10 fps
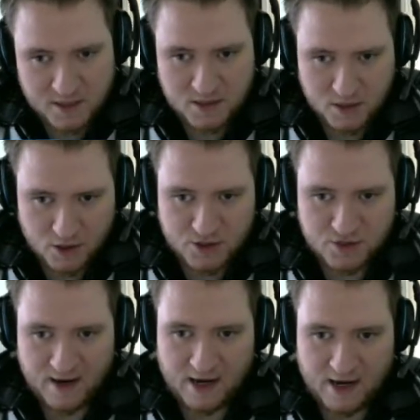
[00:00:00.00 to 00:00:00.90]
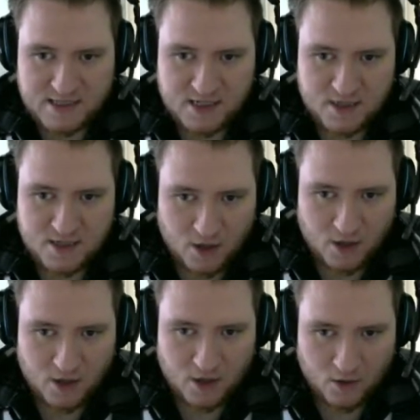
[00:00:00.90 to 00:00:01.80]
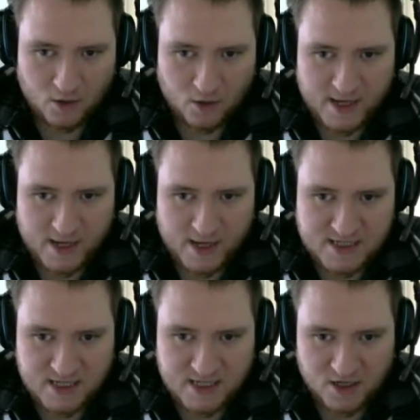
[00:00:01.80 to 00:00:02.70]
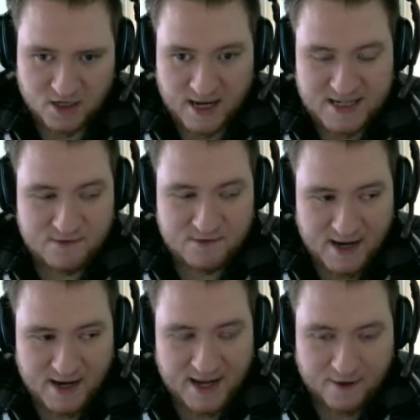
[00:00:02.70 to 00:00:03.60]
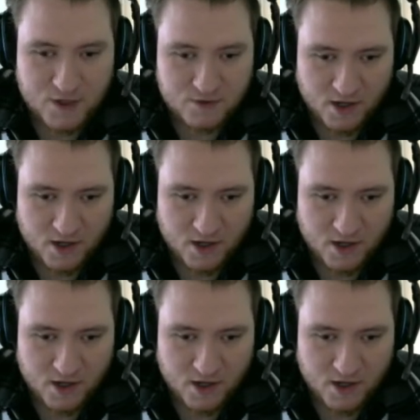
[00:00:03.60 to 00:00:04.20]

nudge your allies into not wasting the stun, unless they really have to use it early.